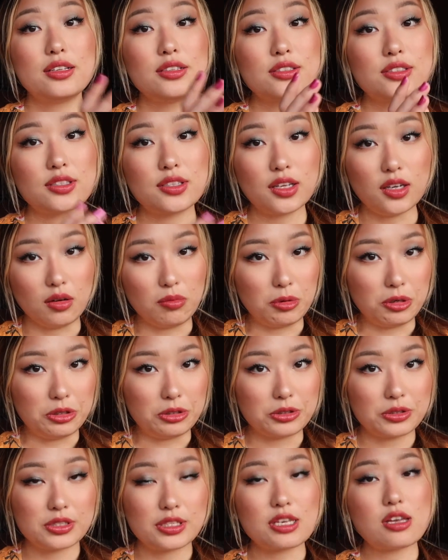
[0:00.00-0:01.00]

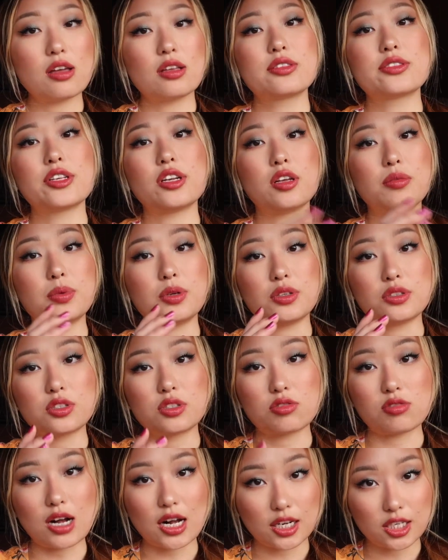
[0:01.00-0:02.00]
syllables, syllable
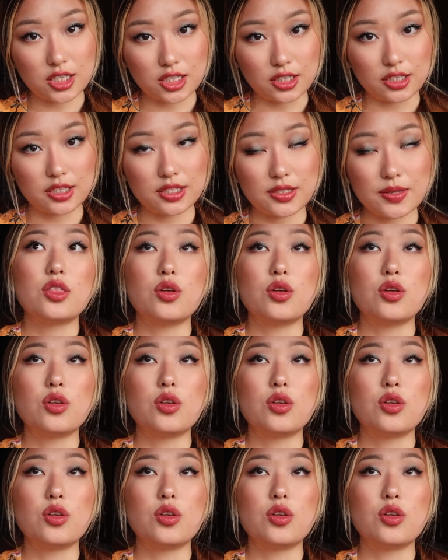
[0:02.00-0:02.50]
structures.